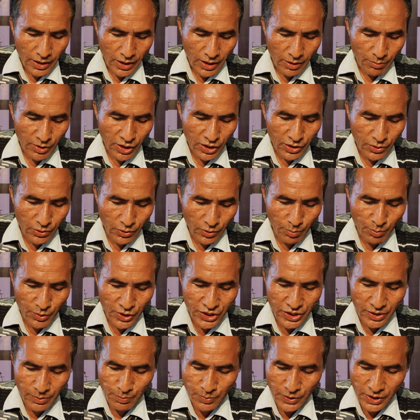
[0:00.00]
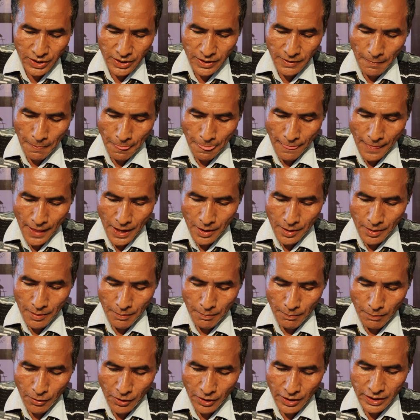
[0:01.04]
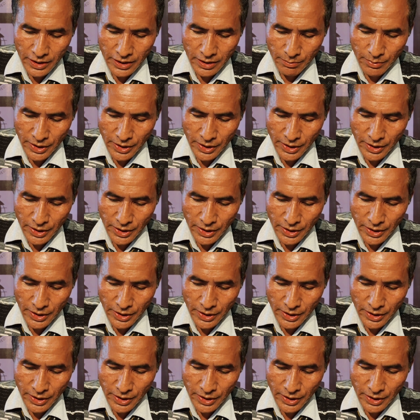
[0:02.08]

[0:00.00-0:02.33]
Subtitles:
Number two, BJP plot